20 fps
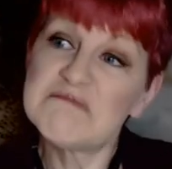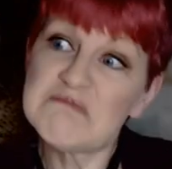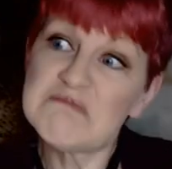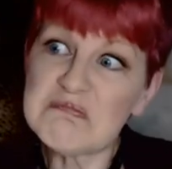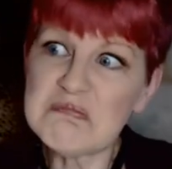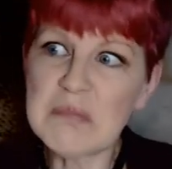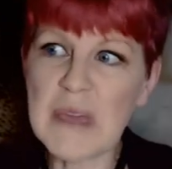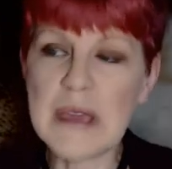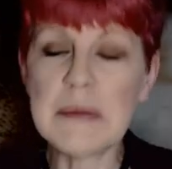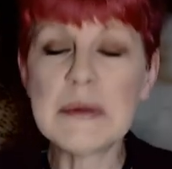
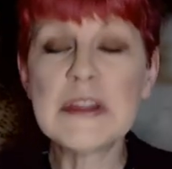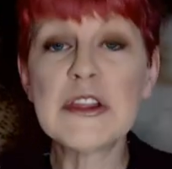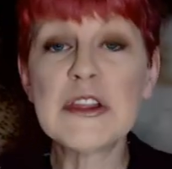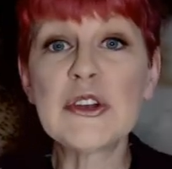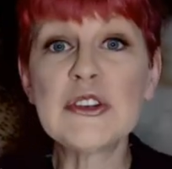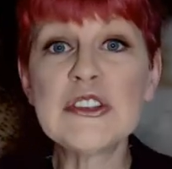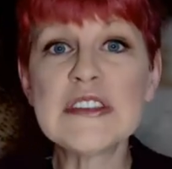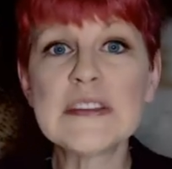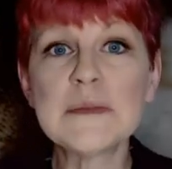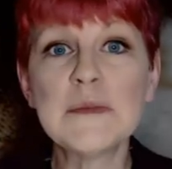maybe learn
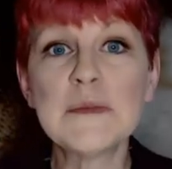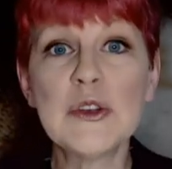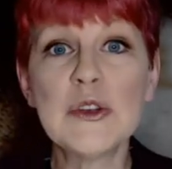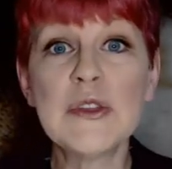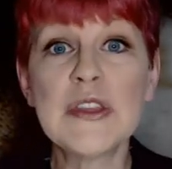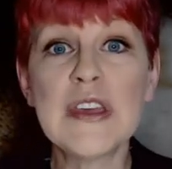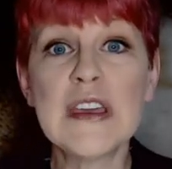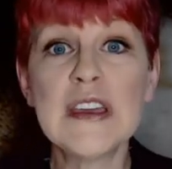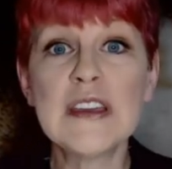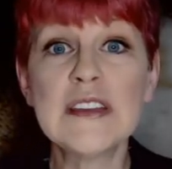some new
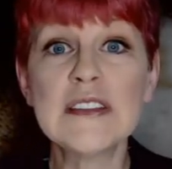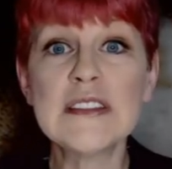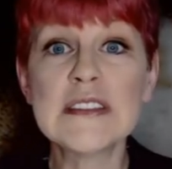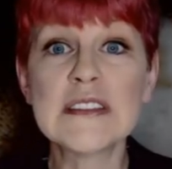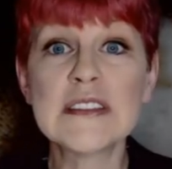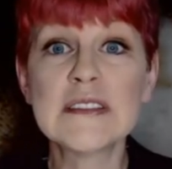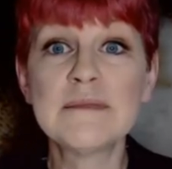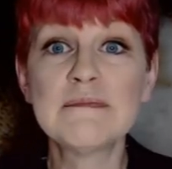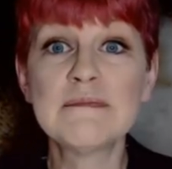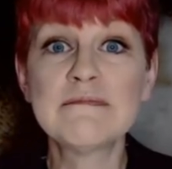things.
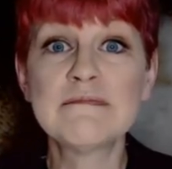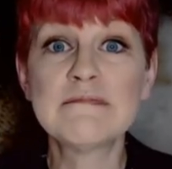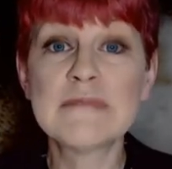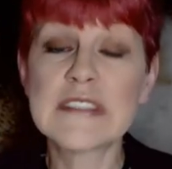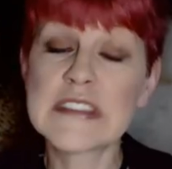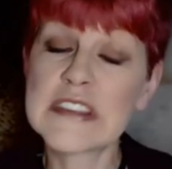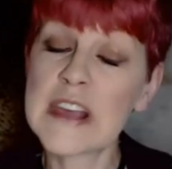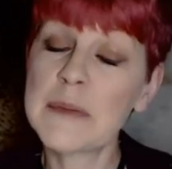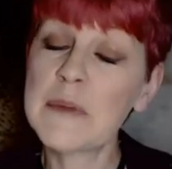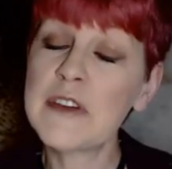
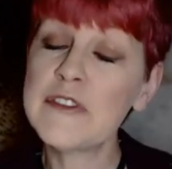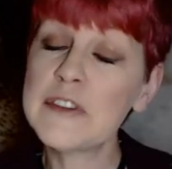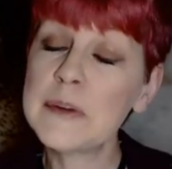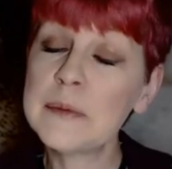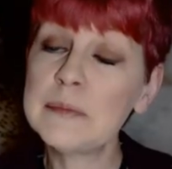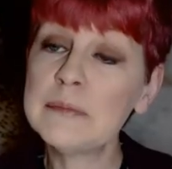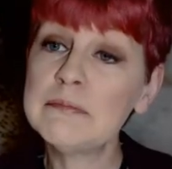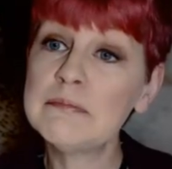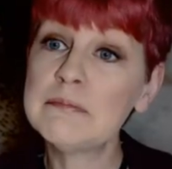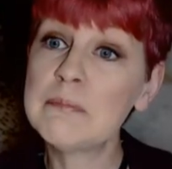Some of them
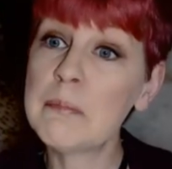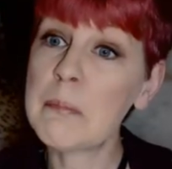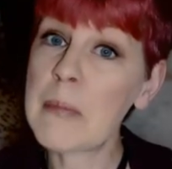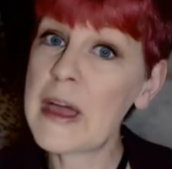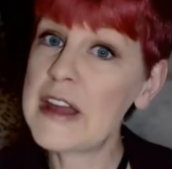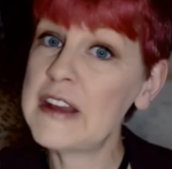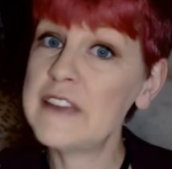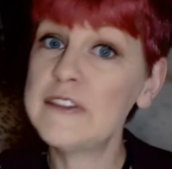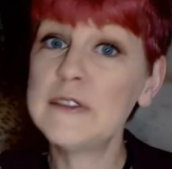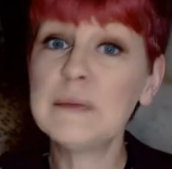might
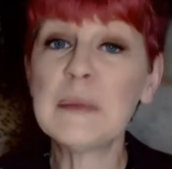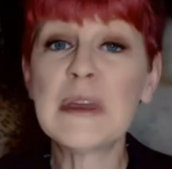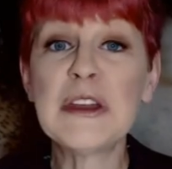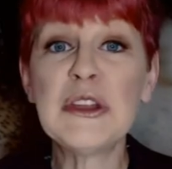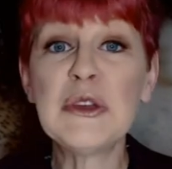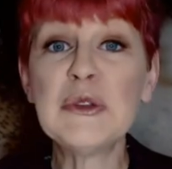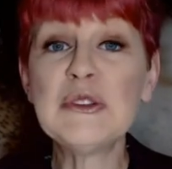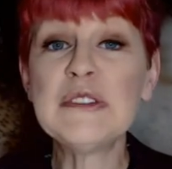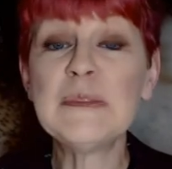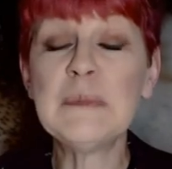even be new
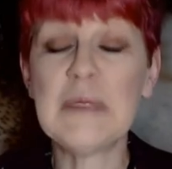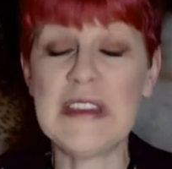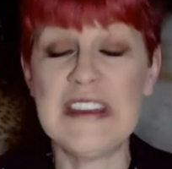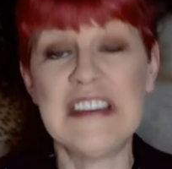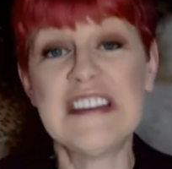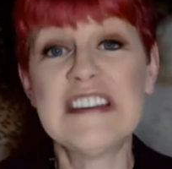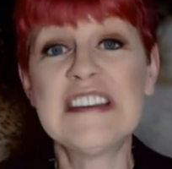to me.